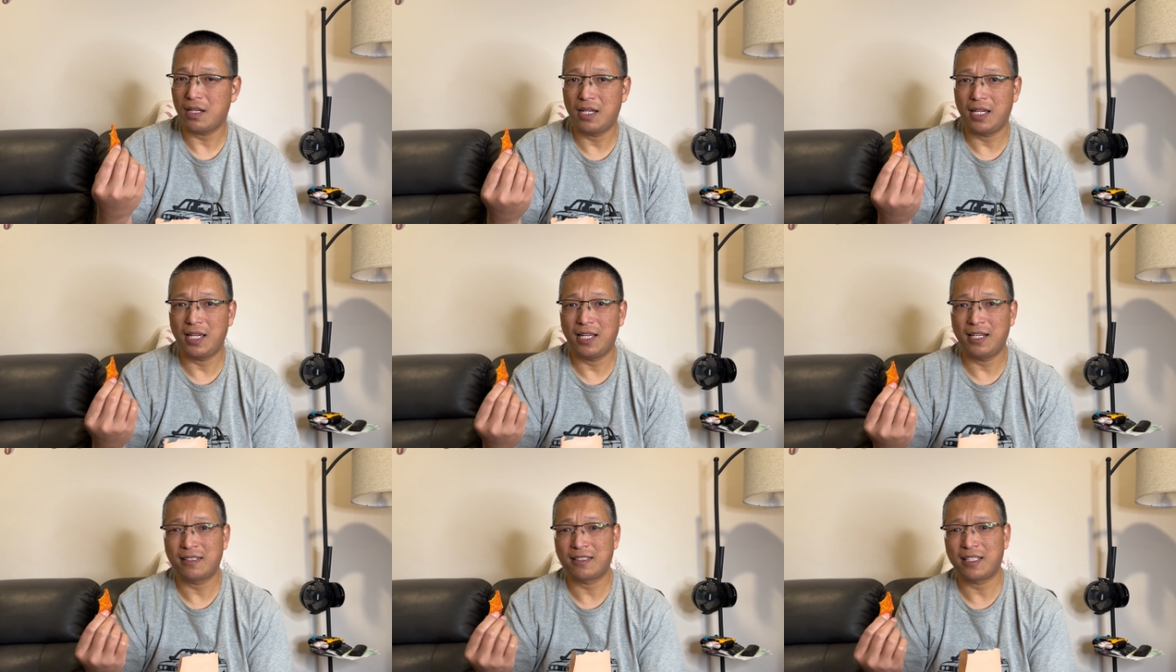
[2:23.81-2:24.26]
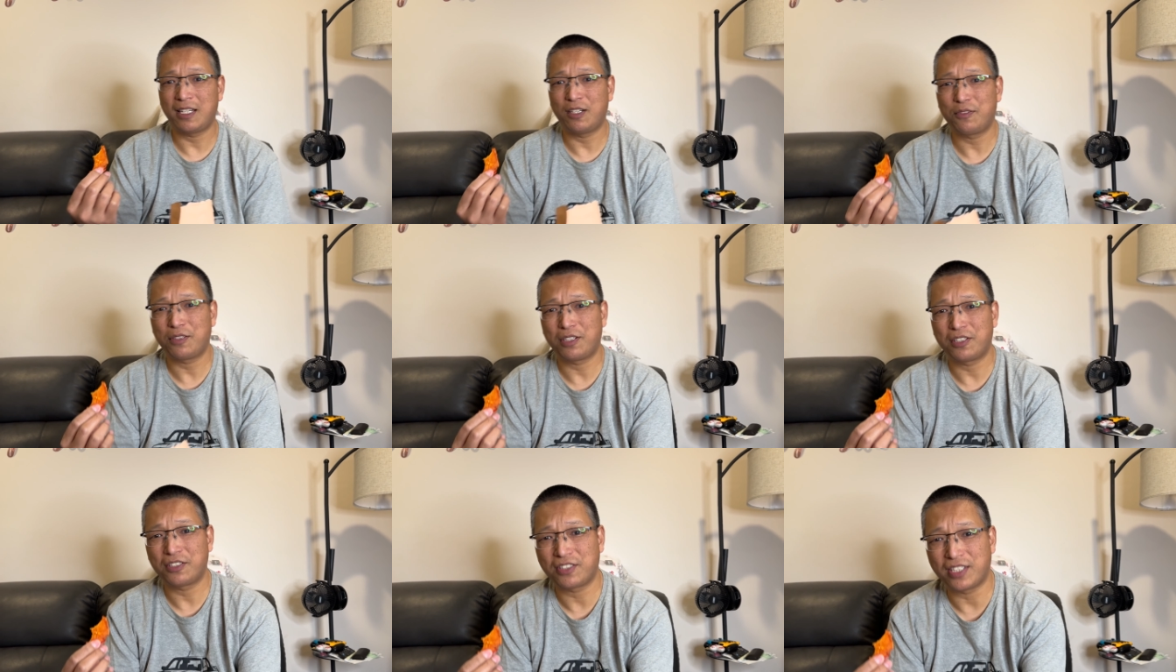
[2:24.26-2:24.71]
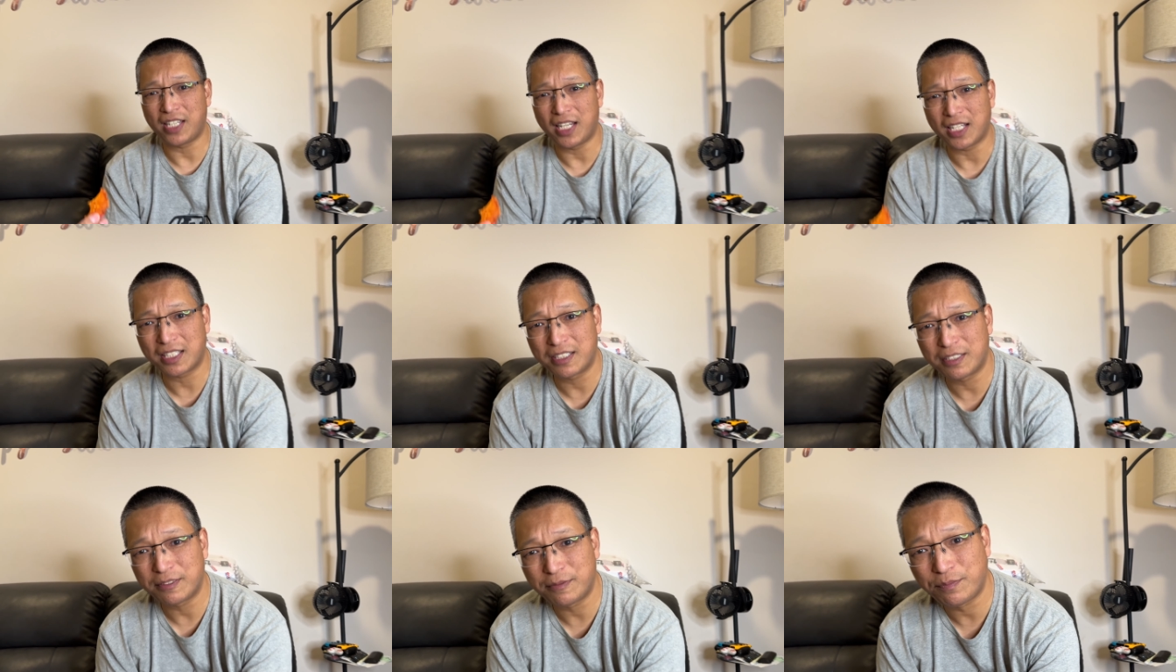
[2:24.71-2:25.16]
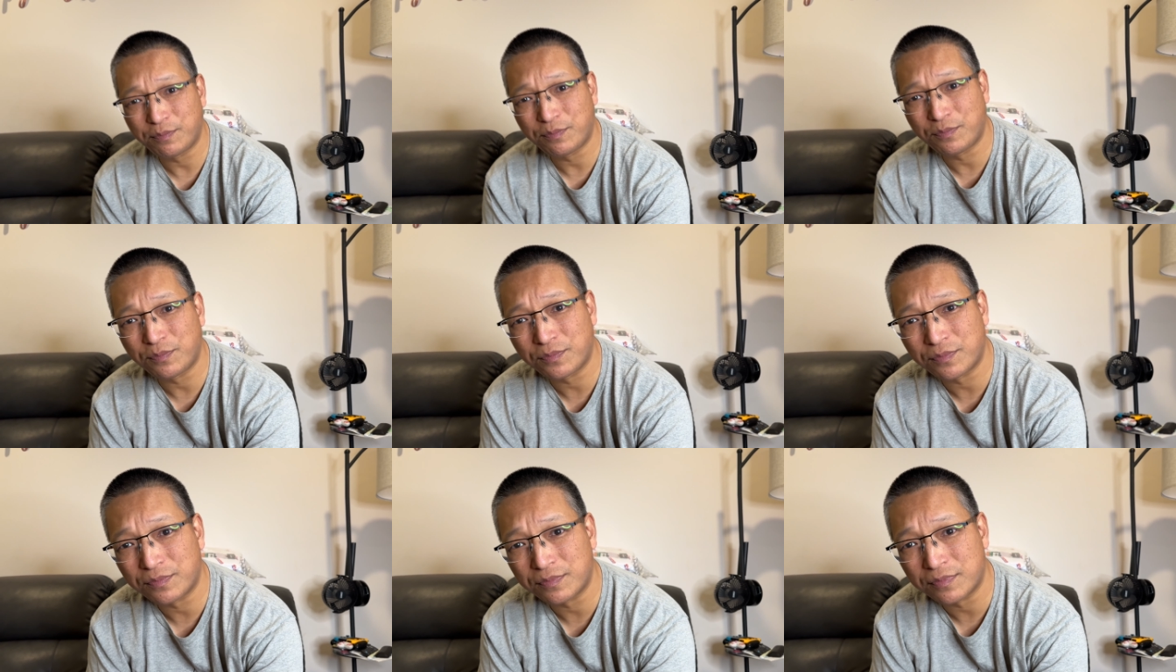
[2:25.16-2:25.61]
And it's a healthier snack. A healthy
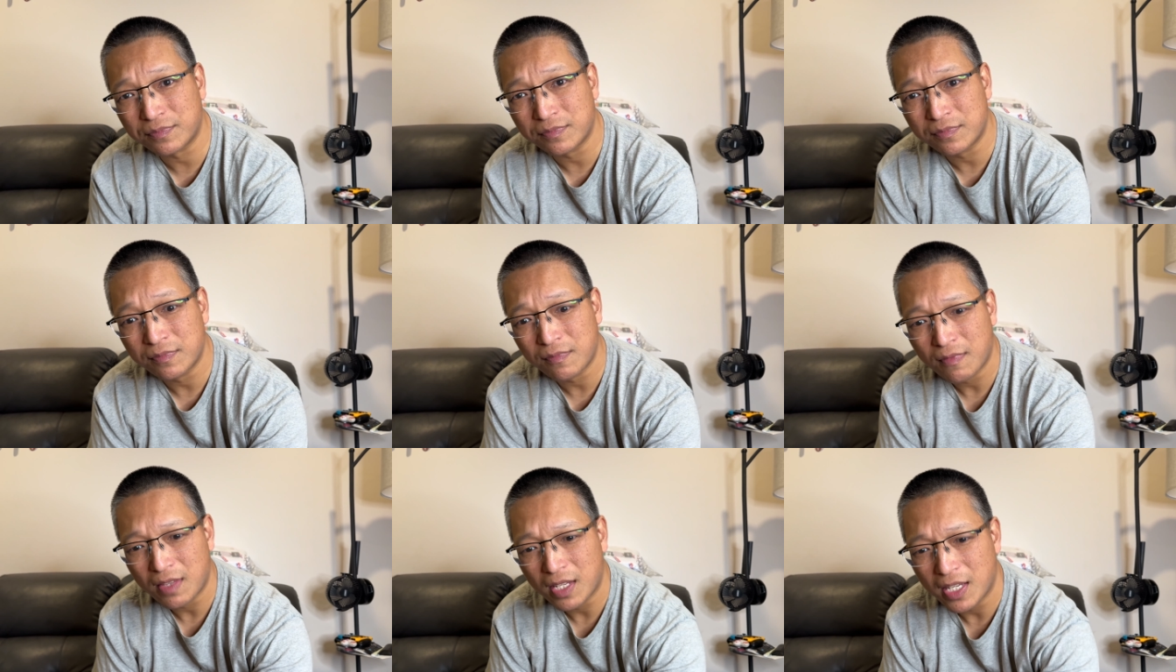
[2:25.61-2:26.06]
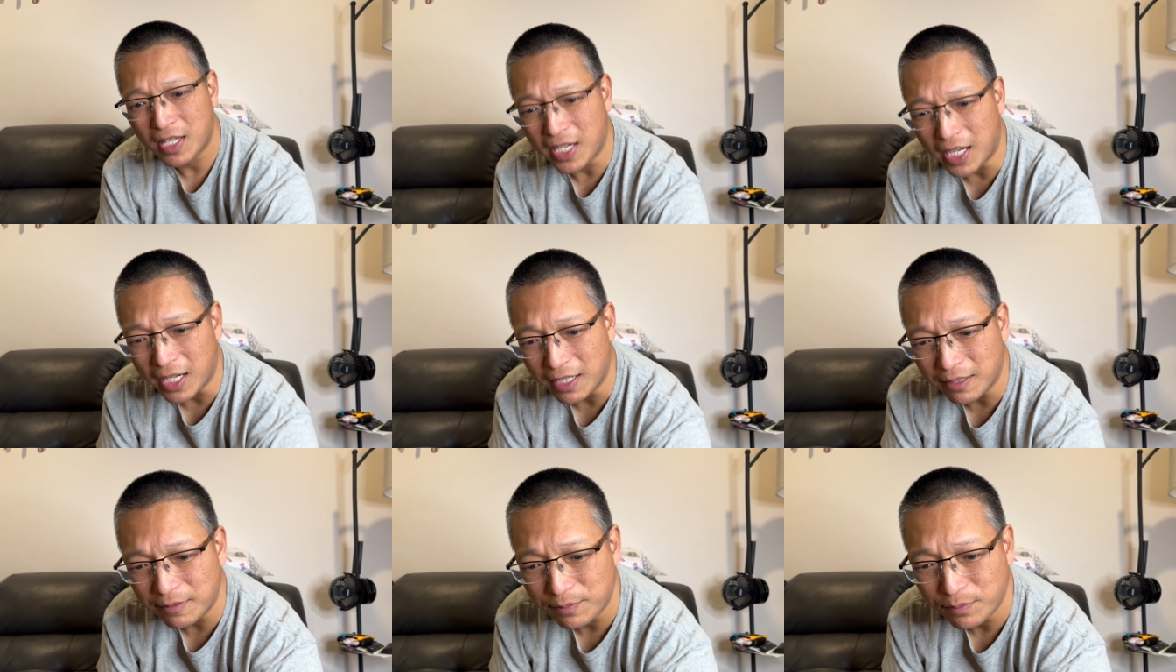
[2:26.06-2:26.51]
snack. Yeah.